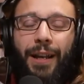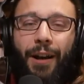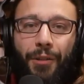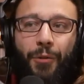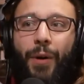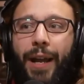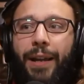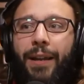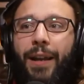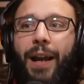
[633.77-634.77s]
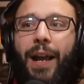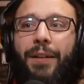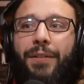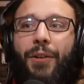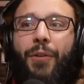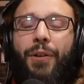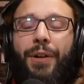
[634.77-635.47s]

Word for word: the other way. And so,